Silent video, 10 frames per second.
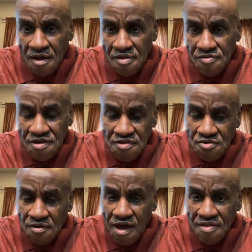See, it's 2
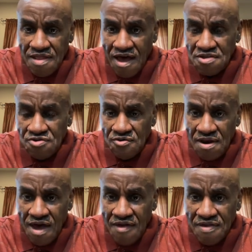clocks, like I told you
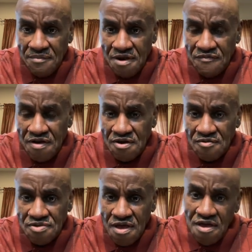last time in the videos,